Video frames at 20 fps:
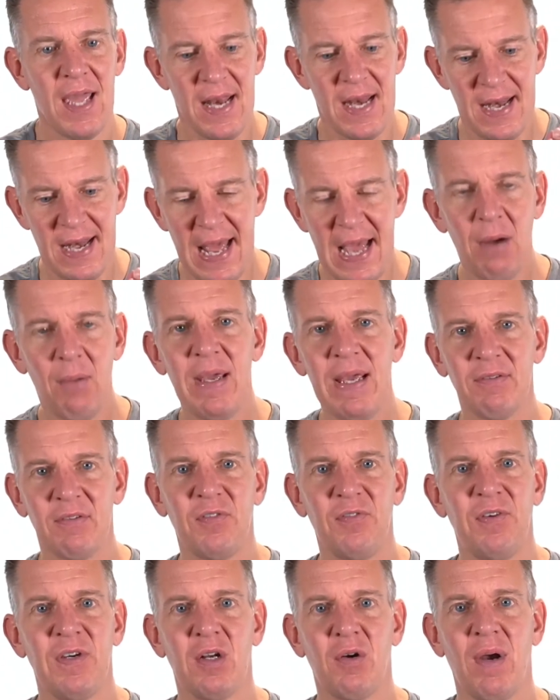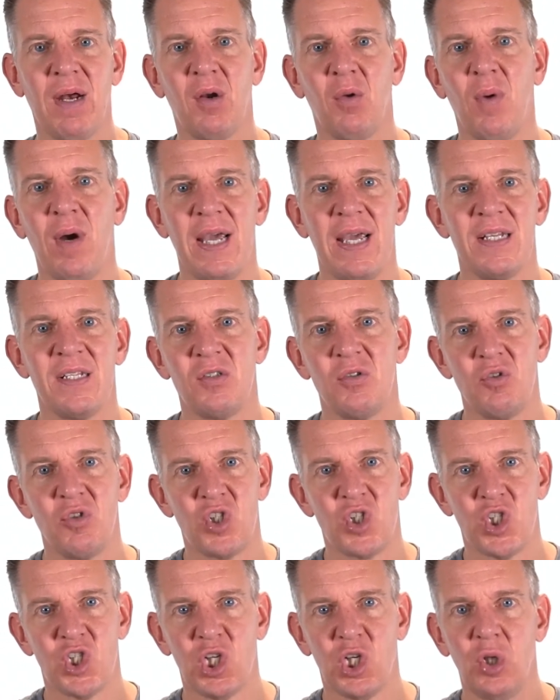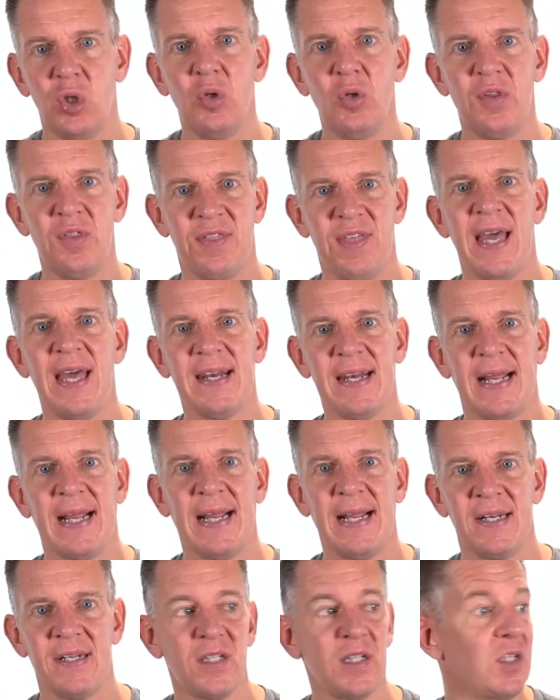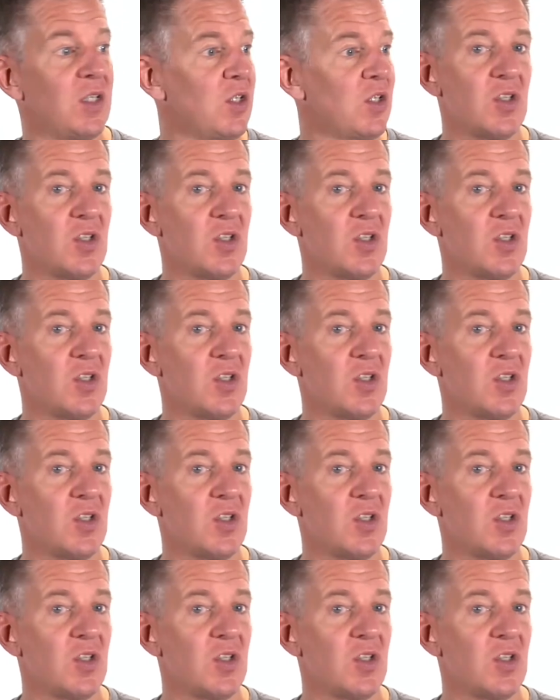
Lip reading: Now we have to figure out a way to show that ad